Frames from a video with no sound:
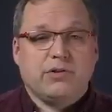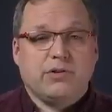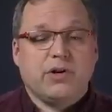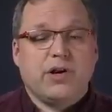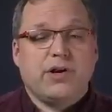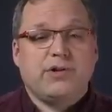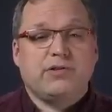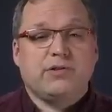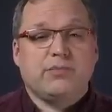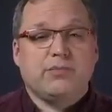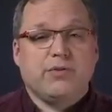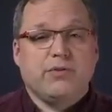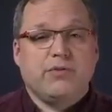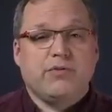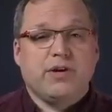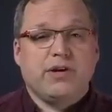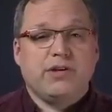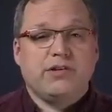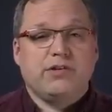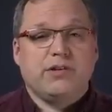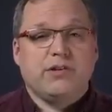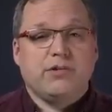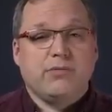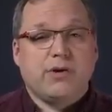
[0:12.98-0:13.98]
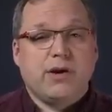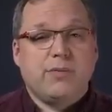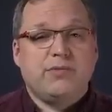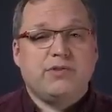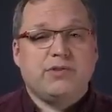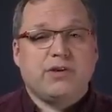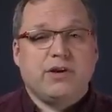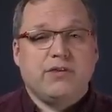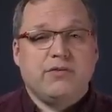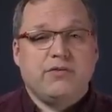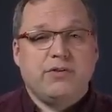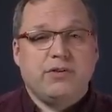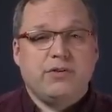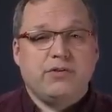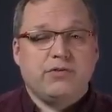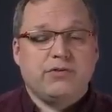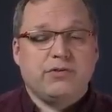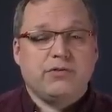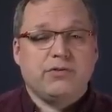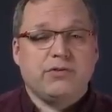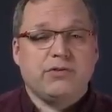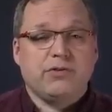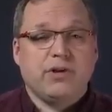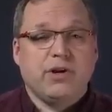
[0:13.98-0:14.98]
or customer-facing website
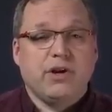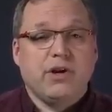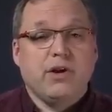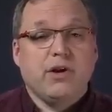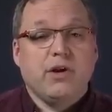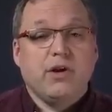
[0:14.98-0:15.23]
features,